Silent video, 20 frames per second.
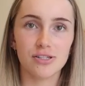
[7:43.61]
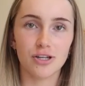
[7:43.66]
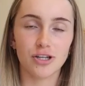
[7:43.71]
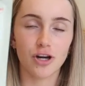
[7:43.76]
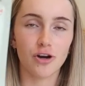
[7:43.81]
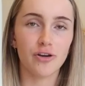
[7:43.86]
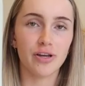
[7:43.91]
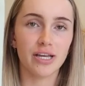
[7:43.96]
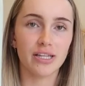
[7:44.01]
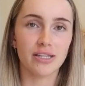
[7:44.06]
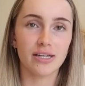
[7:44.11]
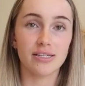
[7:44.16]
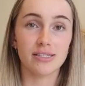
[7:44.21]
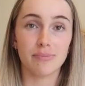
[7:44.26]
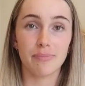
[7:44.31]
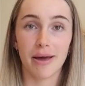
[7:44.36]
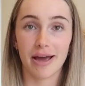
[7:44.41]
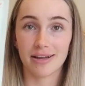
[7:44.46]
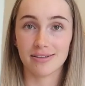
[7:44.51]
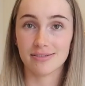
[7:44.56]
You can only get these
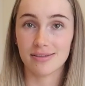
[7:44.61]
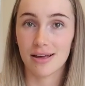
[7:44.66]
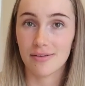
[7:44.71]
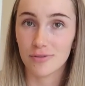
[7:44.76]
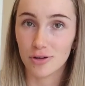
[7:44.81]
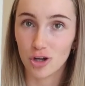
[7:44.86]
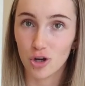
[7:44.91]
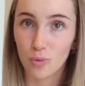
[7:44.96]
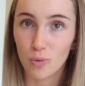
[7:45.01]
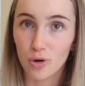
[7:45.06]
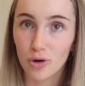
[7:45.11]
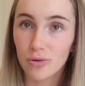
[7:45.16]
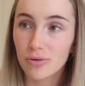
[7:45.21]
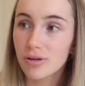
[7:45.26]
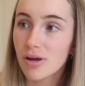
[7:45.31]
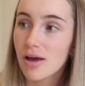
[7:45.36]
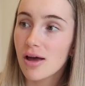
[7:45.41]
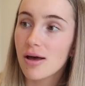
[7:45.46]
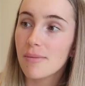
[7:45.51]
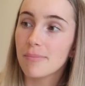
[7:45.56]
at Pack and Save a New World,
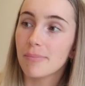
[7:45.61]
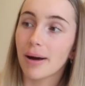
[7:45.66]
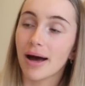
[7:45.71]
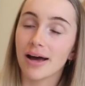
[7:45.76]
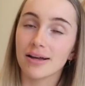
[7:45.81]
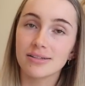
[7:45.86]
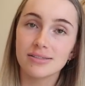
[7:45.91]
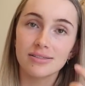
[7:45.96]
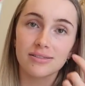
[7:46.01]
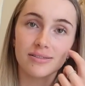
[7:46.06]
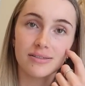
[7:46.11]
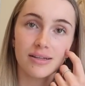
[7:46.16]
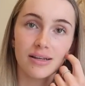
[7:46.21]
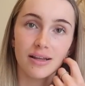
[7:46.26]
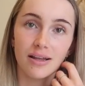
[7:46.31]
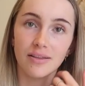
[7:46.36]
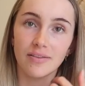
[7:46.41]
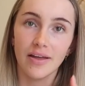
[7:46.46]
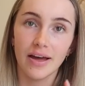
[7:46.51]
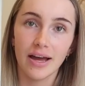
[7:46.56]
but
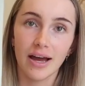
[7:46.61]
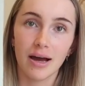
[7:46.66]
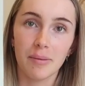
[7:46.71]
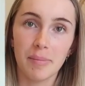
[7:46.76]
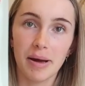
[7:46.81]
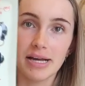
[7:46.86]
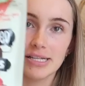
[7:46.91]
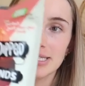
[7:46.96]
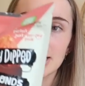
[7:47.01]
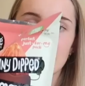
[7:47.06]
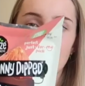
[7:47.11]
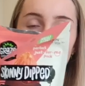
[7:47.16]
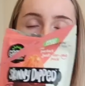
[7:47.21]
they are amazing.